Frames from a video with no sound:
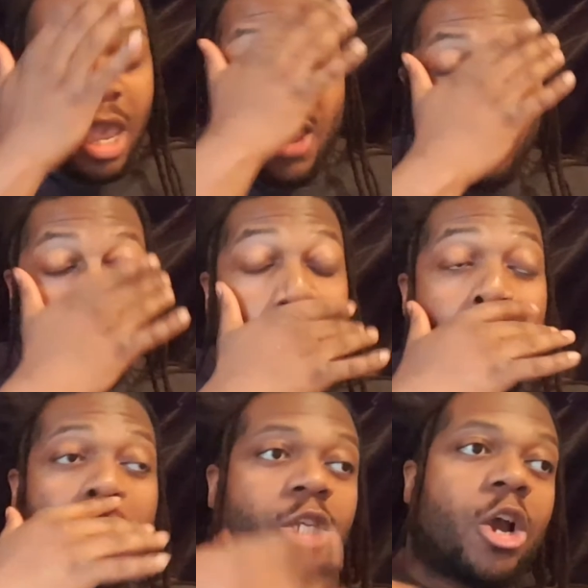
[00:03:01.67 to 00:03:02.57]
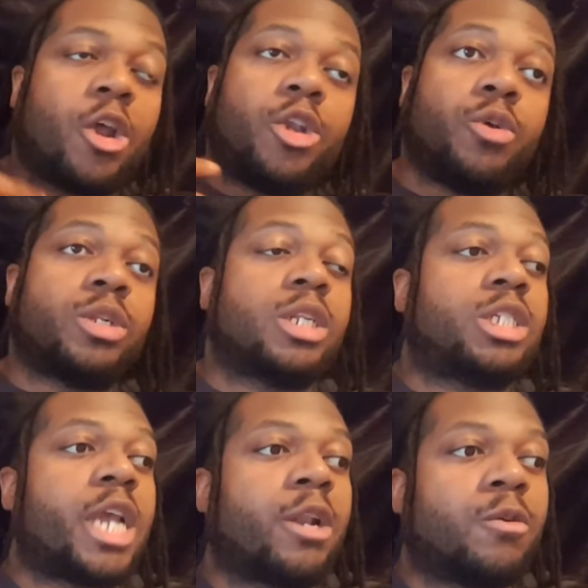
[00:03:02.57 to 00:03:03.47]
if you guys are new to the
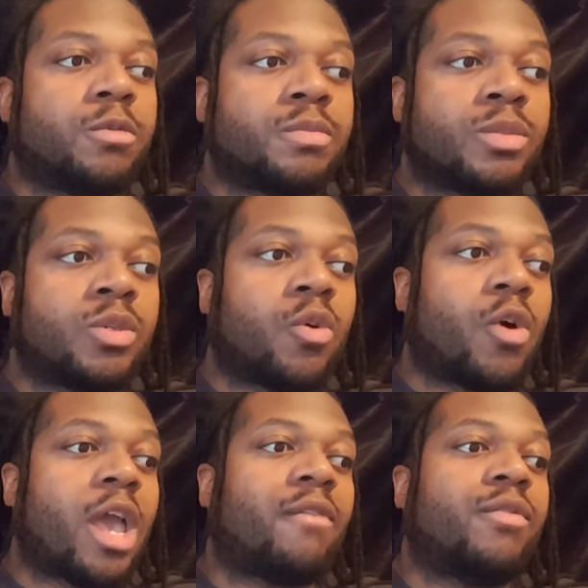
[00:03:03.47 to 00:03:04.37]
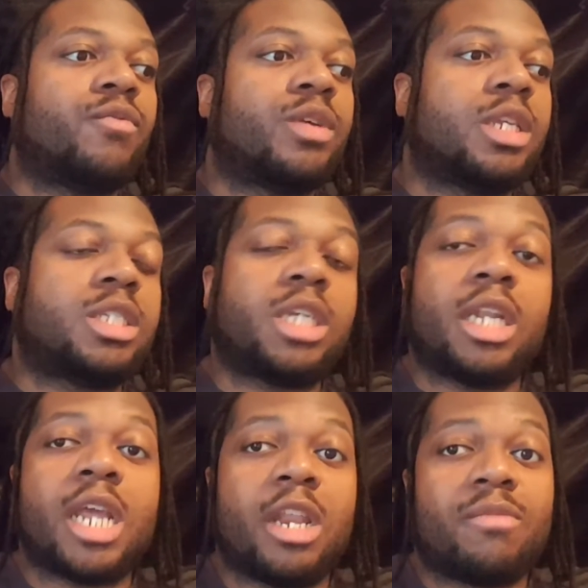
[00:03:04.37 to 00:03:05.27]
channel, or haven't really
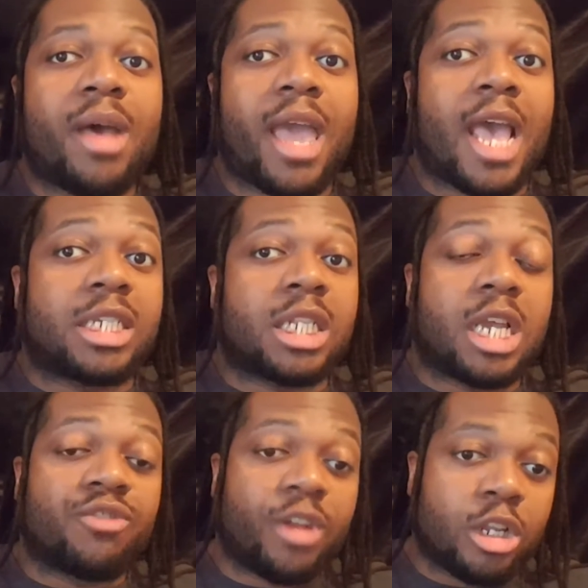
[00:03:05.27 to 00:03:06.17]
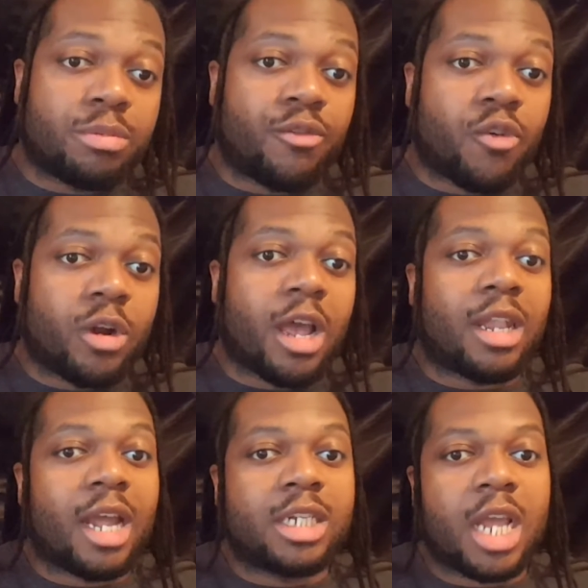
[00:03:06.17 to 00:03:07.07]
seen any of my Ask the Locs videos before, I
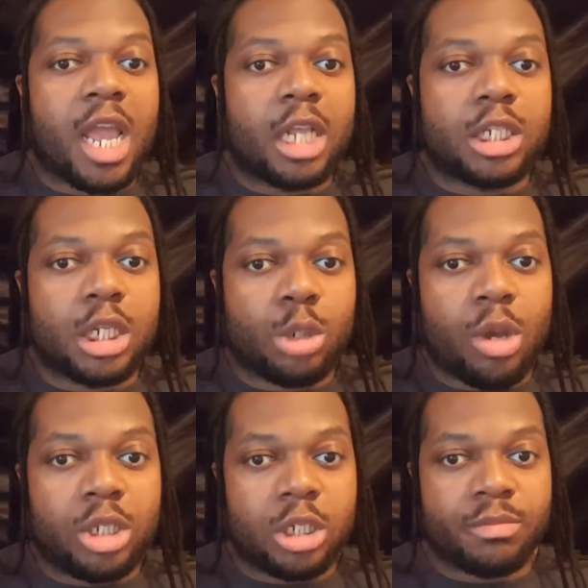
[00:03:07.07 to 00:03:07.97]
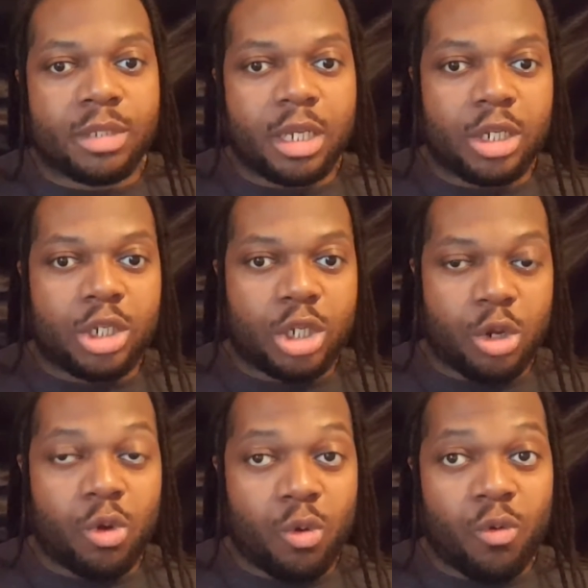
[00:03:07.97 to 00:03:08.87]
like to answer this question in
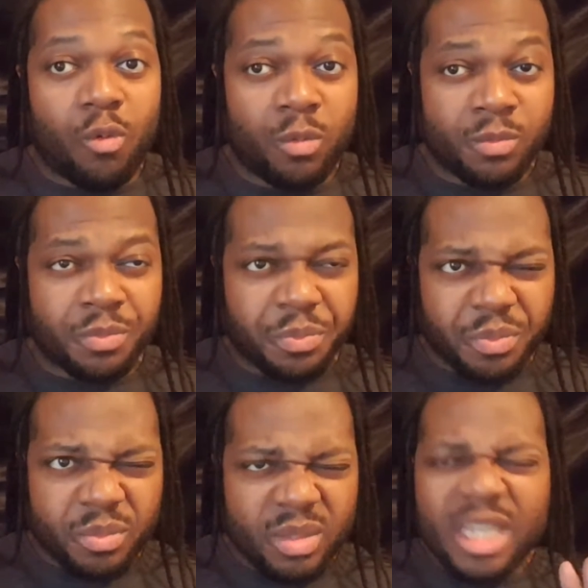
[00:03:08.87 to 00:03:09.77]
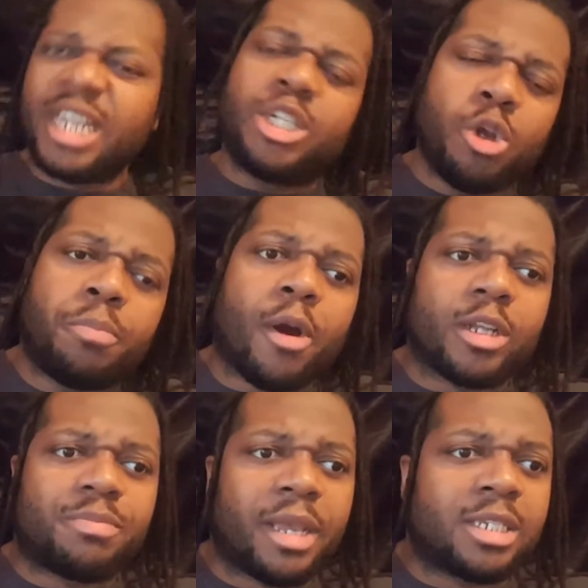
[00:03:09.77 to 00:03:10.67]
two parts,
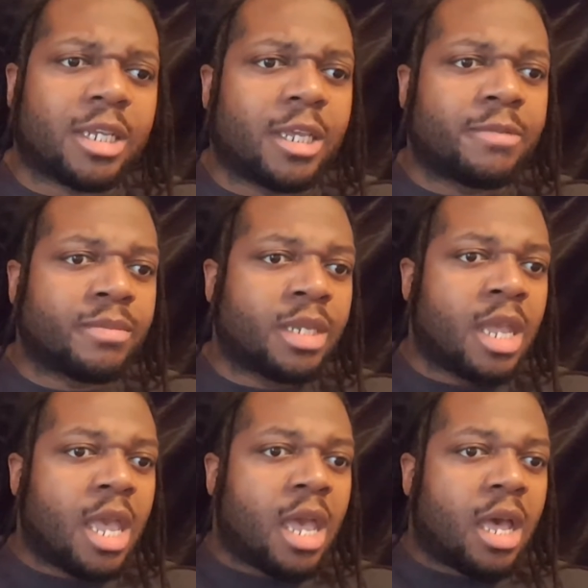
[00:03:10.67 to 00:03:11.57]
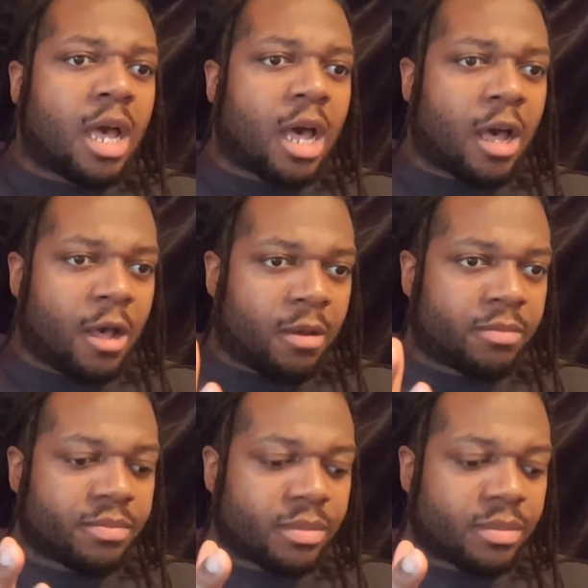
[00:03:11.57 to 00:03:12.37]
basically. I